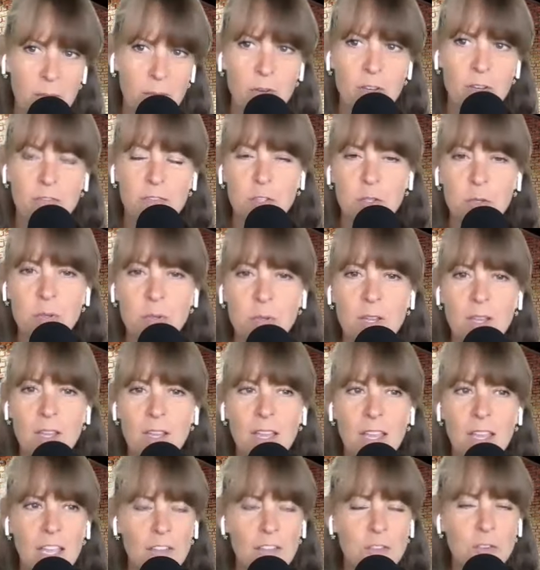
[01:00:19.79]
If
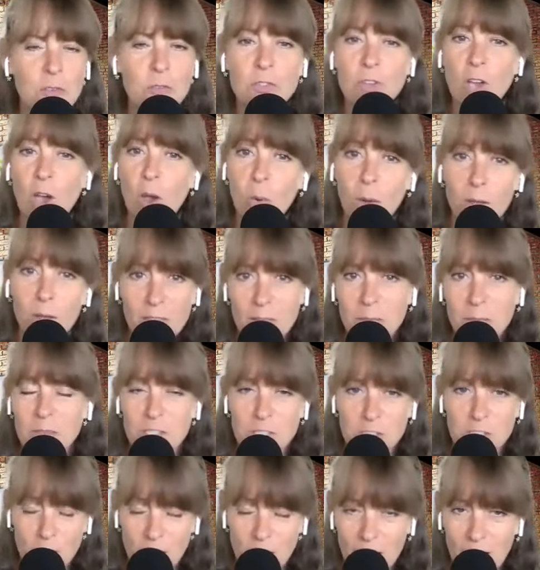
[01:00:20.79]
you don't want them
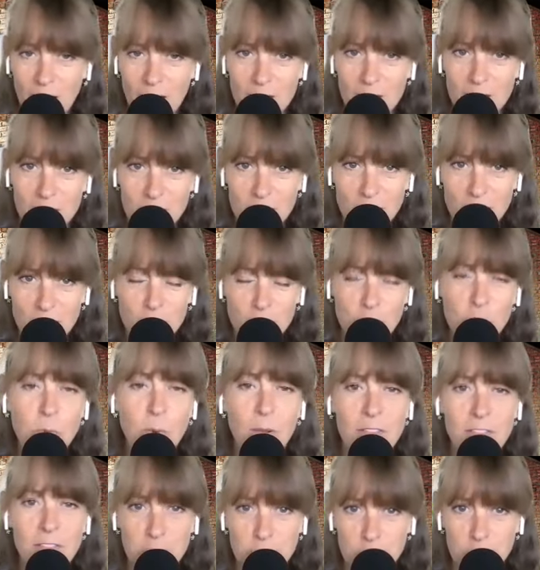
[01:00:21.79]
to chew
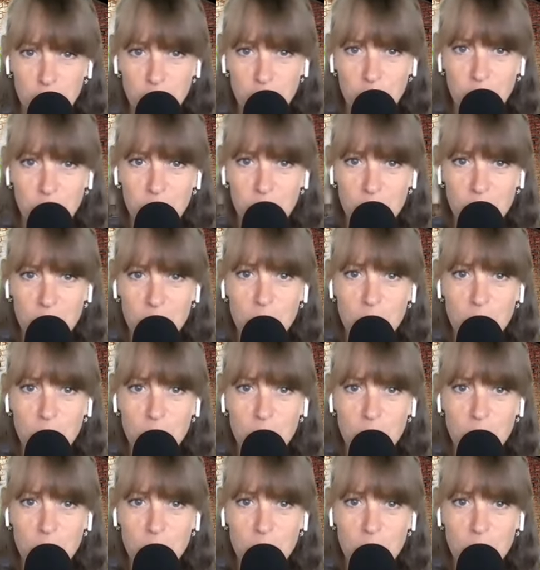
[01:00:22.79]
on the shoe,